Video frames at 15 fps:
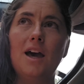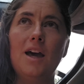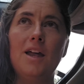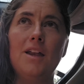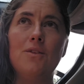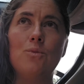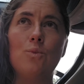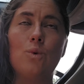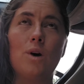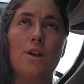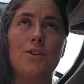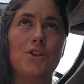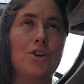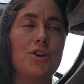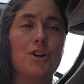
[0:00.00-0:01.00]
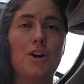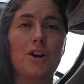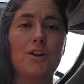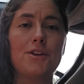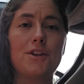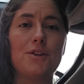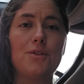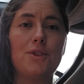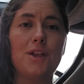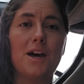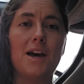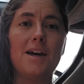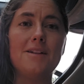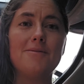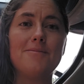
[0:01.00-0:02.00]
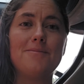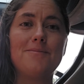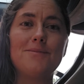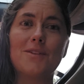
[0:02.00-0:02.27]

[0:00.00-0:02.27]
And one could argue that